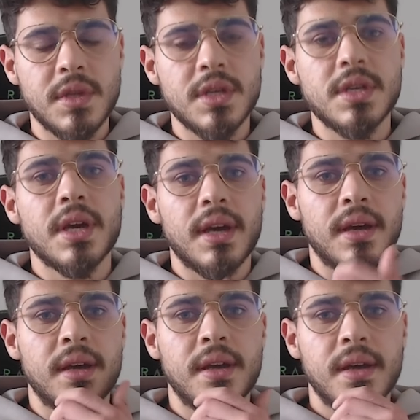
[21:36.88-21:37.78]
Yeah.
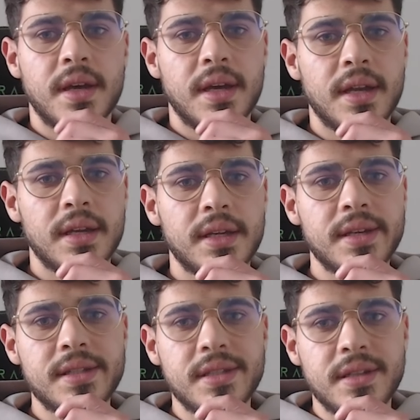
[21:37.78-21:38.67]
And I
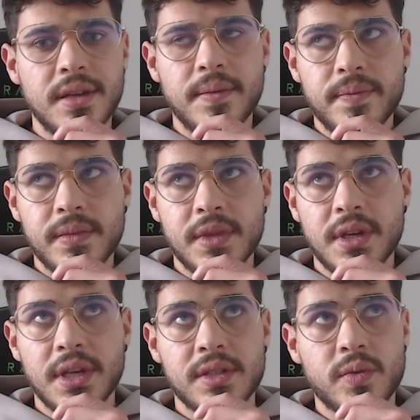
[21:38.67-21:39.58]
guess the
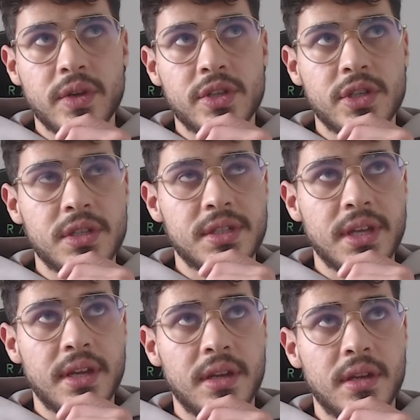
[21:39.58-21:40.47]
next question is
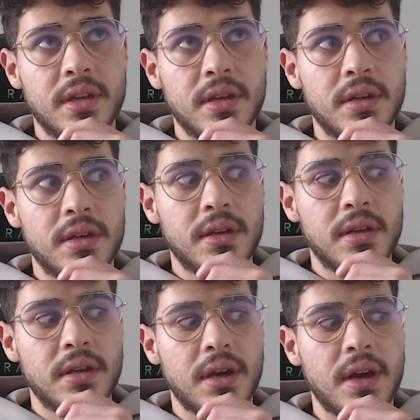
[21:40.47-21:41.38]
then,
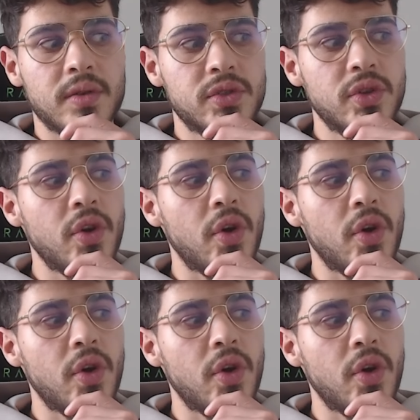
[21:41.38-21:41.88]
how do you